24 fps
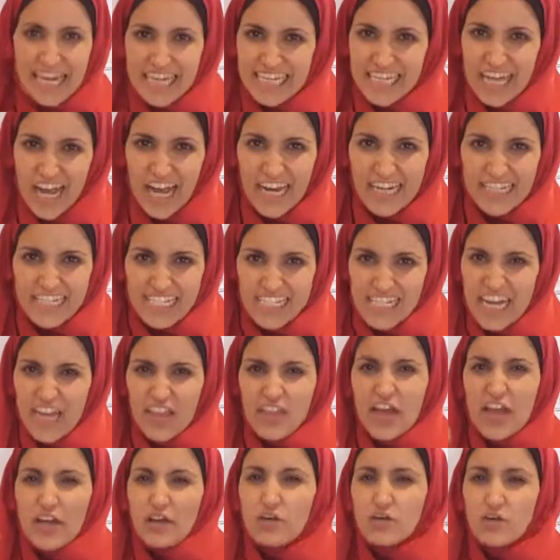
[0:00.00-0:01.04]
any idea
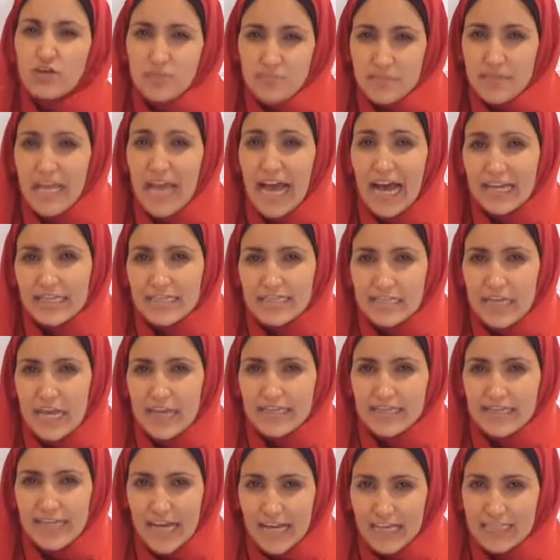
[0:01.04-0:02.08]
that could be
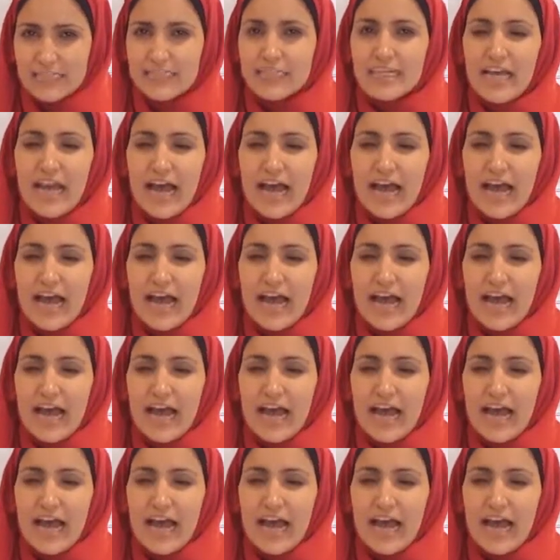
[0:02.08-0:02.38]
outside that.